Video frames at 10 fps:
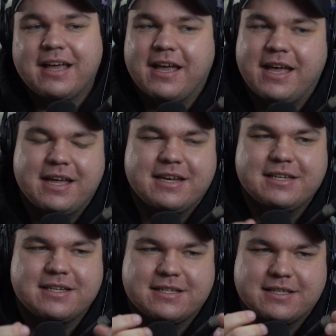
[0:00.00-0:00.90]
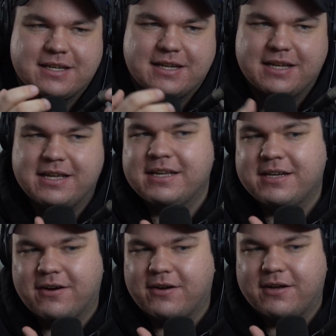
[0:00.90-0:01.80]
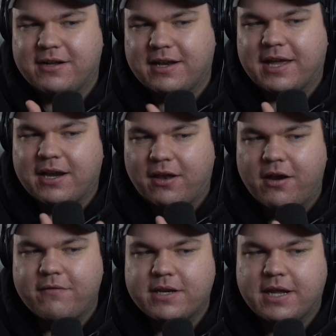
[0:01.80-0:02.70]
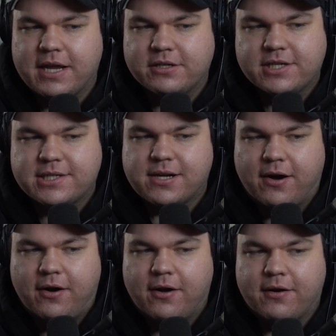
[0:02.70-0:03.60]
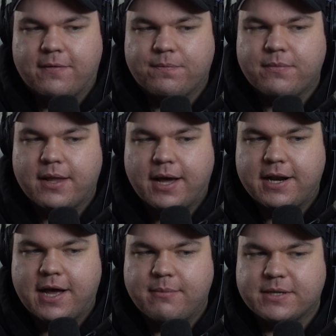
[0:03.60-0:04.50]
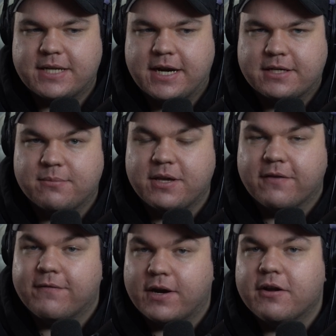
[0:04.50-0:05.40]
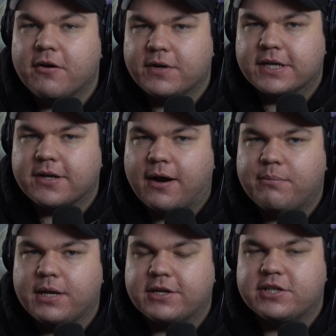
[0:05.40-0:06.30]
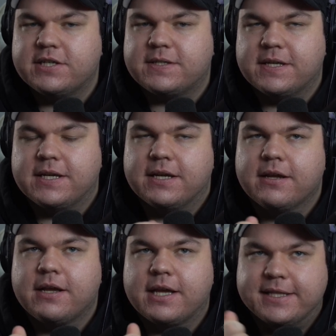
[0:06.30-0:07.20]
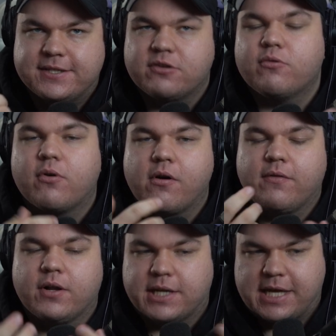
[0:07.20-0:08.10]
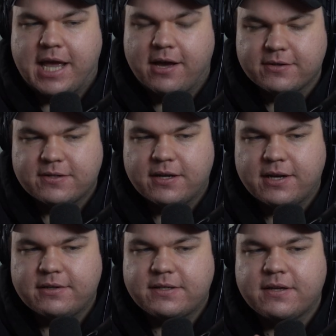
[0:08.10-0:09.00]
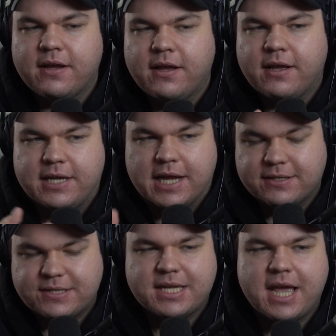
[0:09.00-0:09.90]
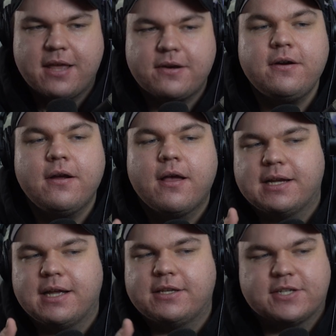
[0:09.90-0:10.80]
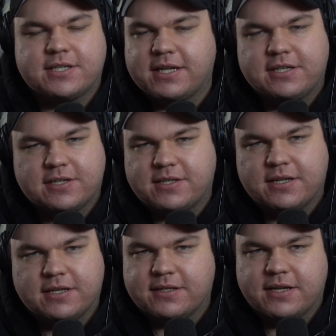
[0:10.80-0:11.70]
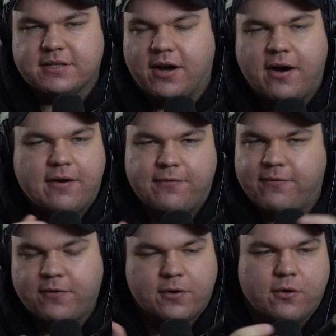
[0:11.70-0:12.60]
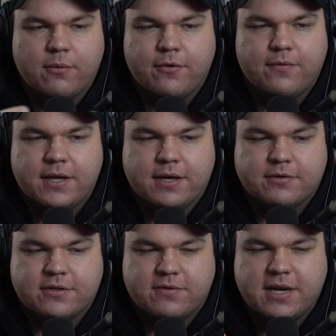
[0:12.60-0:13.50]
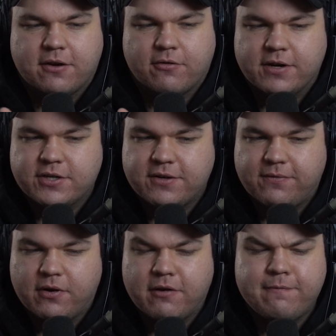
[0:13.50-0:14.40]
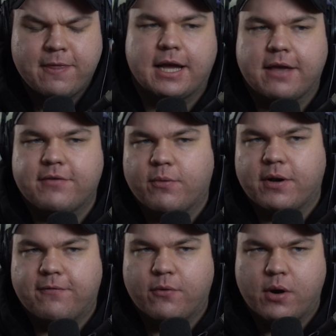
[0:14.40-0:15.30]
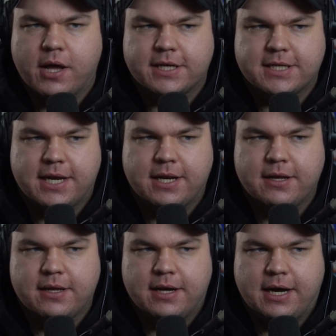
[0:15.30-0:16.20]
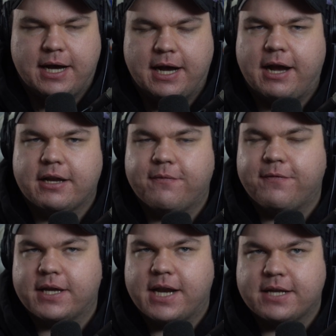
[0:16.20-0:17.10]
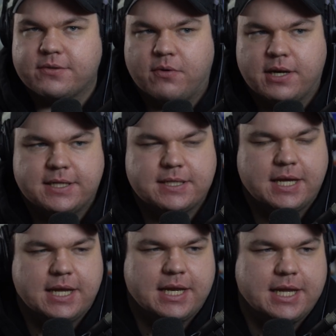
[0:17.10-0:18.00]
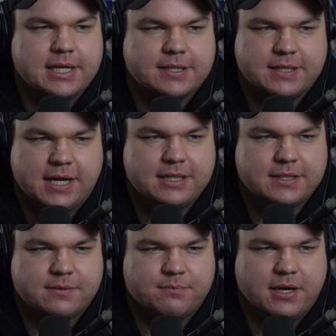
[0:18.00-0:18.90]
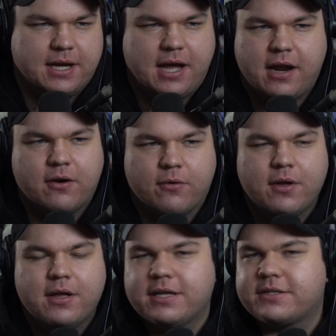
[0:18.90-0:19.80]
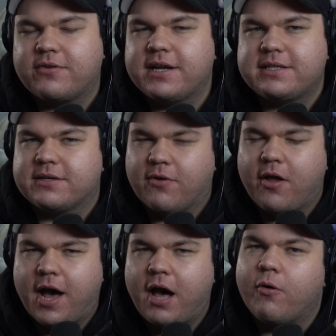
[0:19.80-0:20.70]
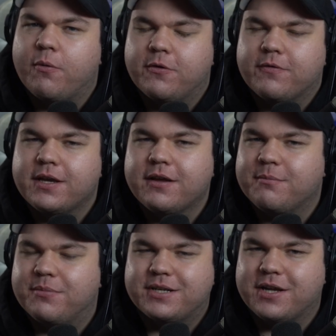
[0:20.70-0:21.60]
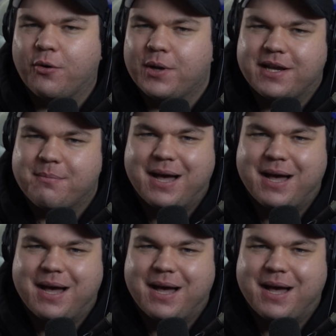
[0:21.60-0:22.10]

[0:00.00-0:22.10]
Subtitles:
And it, like, a lot of it hinges on Ana de Armas' character being very over the top. Like, she's the instigator of all the chaos on this, the instigator. It just is off for the whole movie. It was a really cringy film. I gave that one a 4 out of 10. I don't think it has a release date in the States. I don't know. It's crazy. Ron Howard movie, but they're holding it